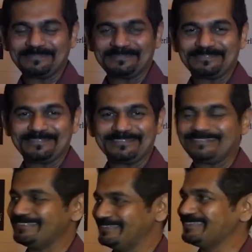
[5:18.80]

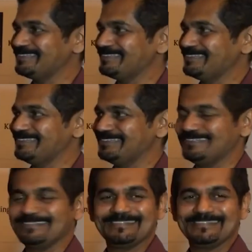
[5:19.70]

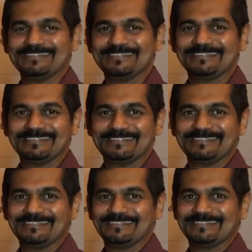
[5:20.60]

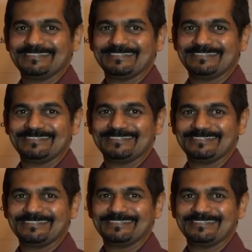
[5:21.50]

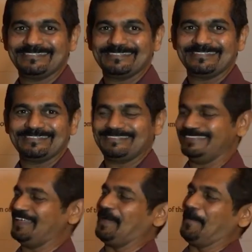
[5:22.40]

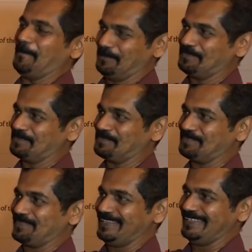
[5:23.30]

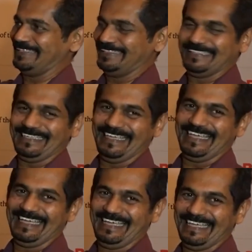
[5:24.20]

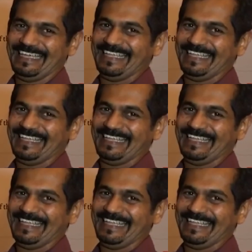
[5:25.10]
No words are spoken by the person on screen.